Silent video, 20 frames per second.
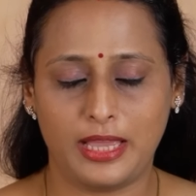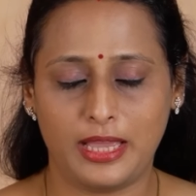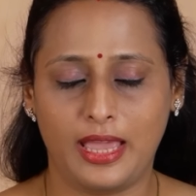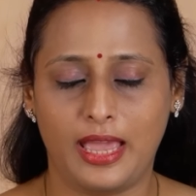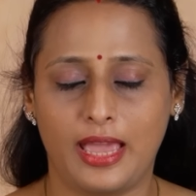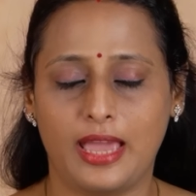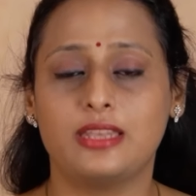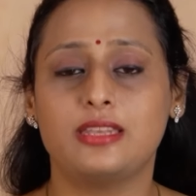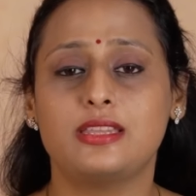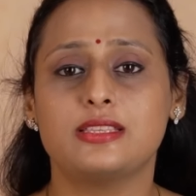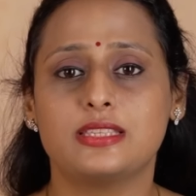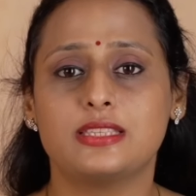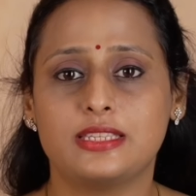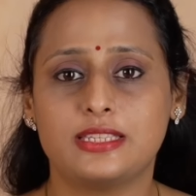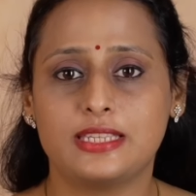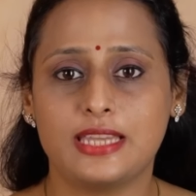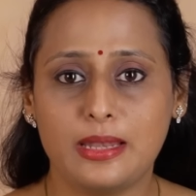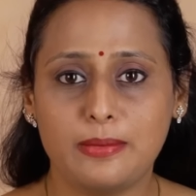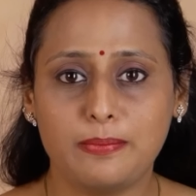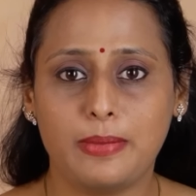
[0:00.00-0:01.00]
hand is a
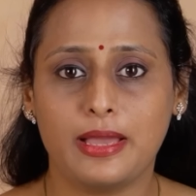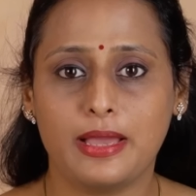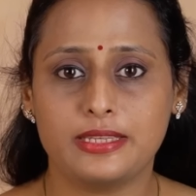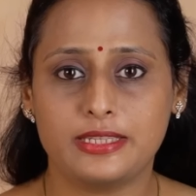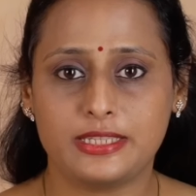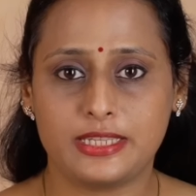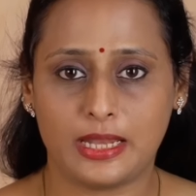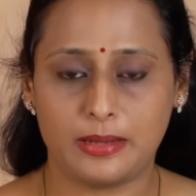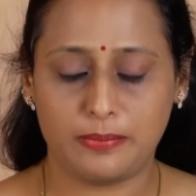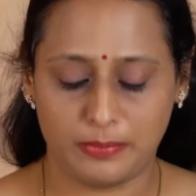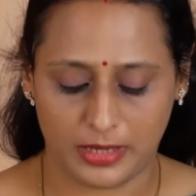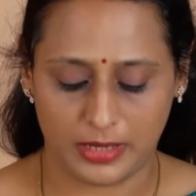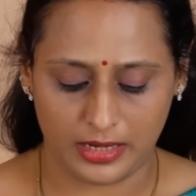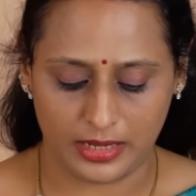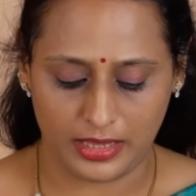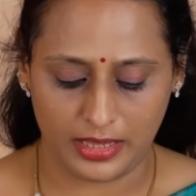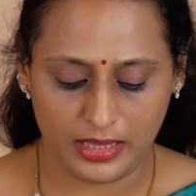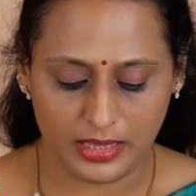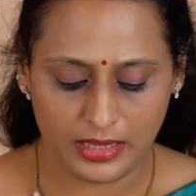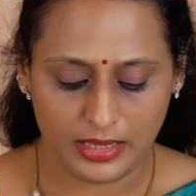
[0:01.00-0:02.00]
10 by 10
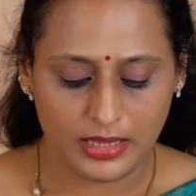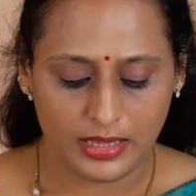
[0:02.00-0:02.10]
manai